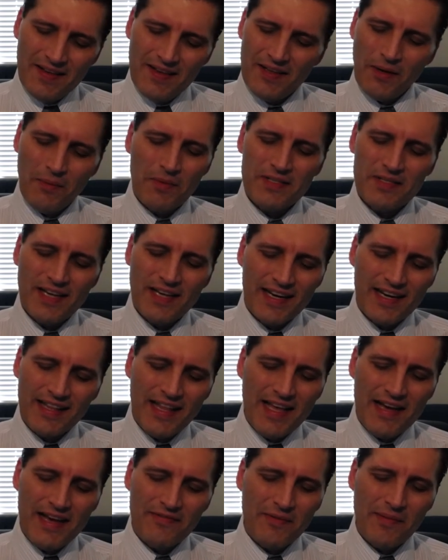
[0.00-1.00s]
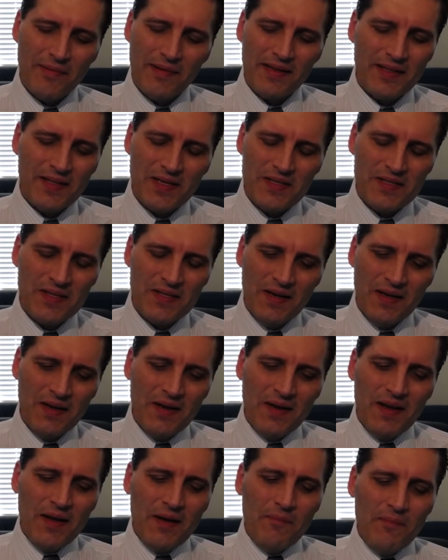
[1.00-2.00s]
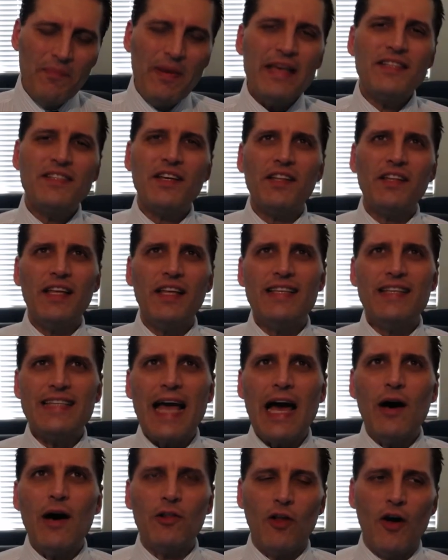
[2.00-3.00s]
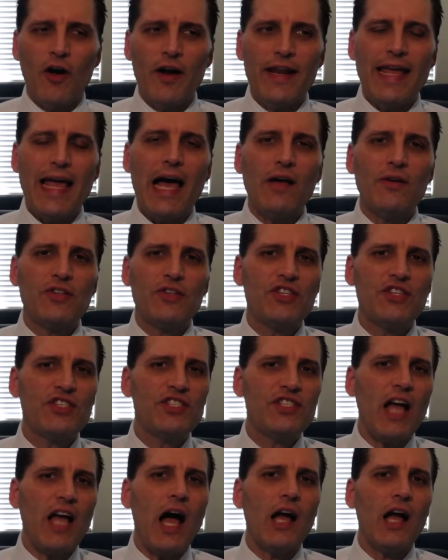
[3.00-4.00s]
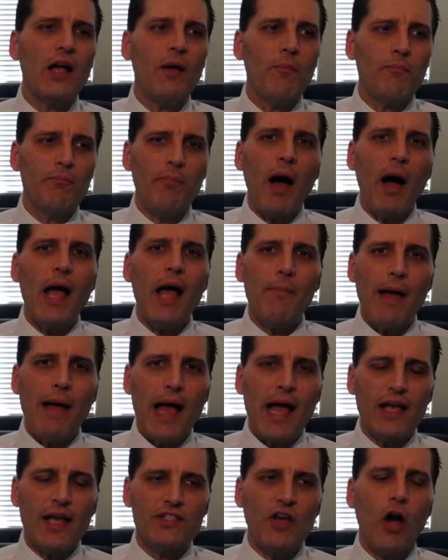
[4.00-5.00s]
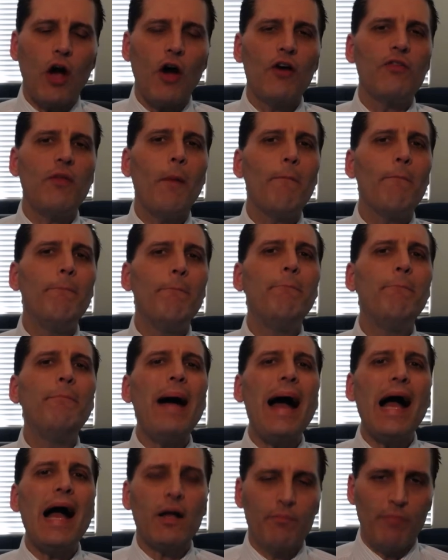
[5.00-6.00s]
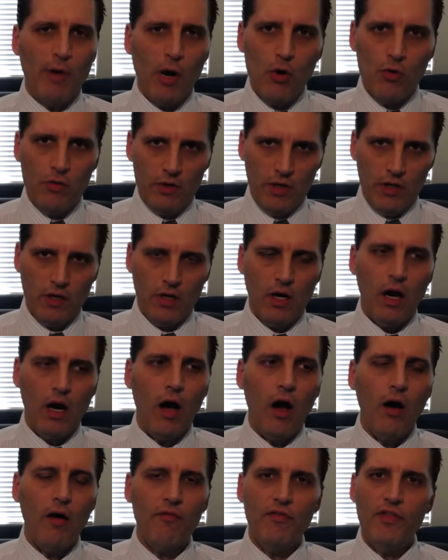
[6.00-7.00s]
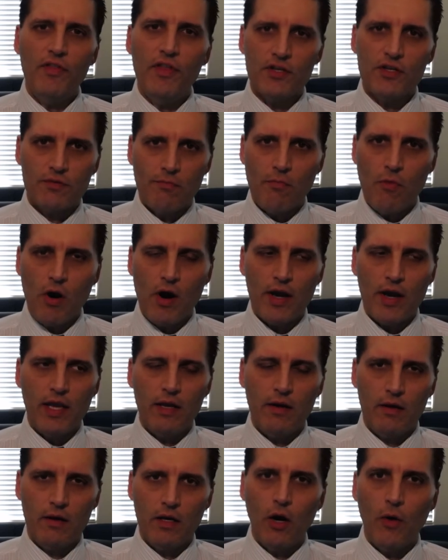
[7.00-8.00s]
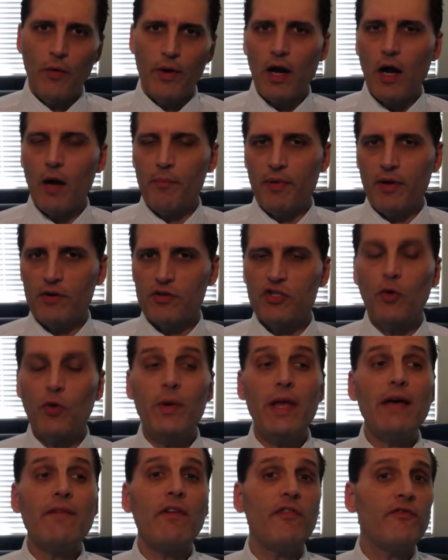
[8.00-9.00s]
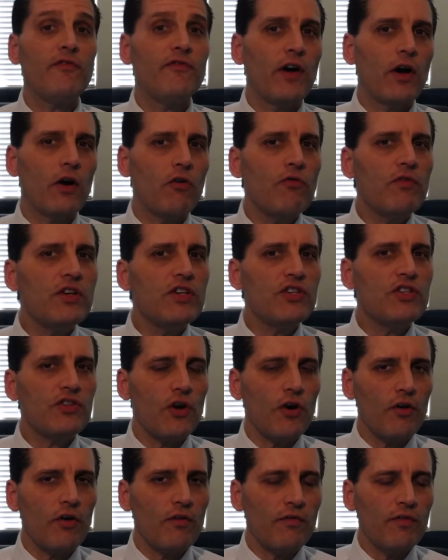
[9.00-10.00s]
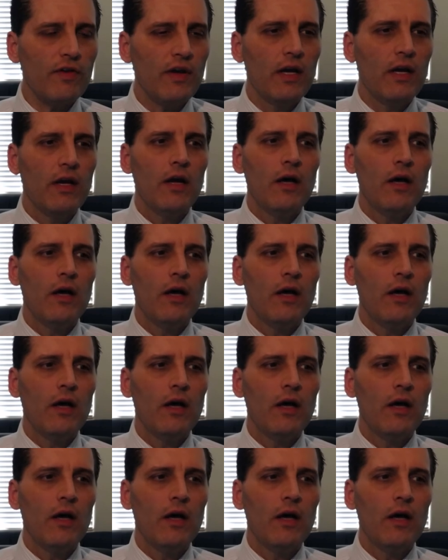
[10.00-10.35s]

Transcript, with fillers: you almost got to laugh about this. Basically, it's outlining how stock buybacks are the backbone of this market going up here. So we have a Federal Reserve